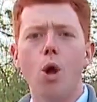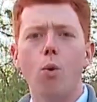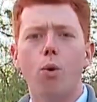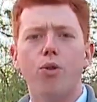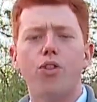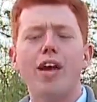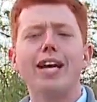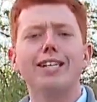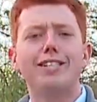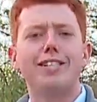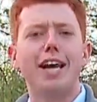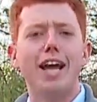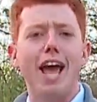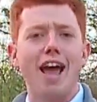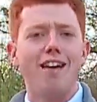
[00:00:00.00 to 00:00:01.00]
where they
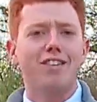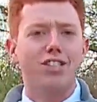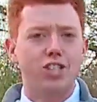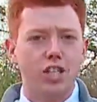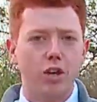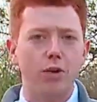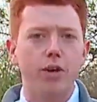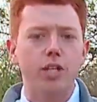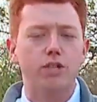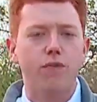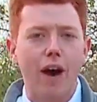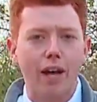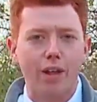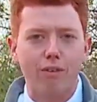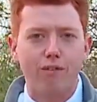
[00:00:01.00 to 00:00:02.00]
say a serious
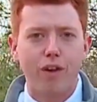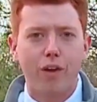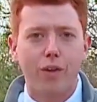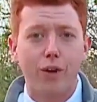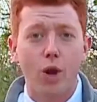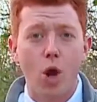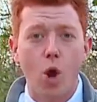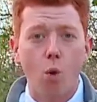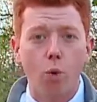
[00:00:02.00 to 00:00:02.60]
violent felon